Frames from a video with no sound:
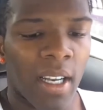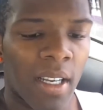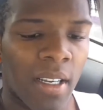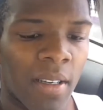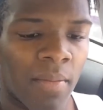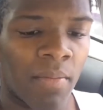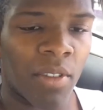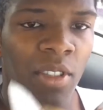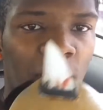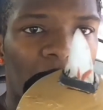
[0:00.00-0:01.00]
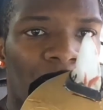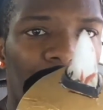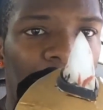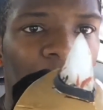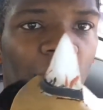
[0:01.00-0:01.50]
So, you know,
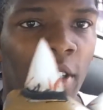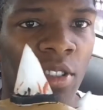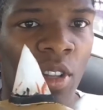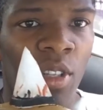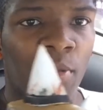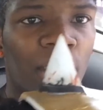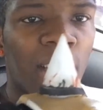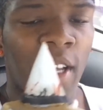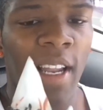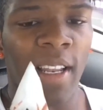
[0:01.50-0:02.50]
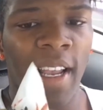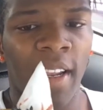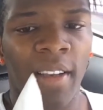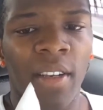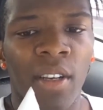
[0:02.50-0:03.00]
thicker, because, you know, this was to look kind of
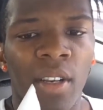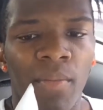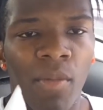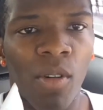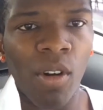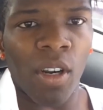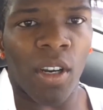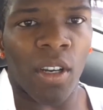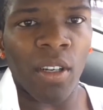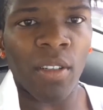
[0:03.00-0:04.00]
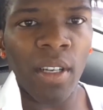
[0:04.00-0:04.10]
like more,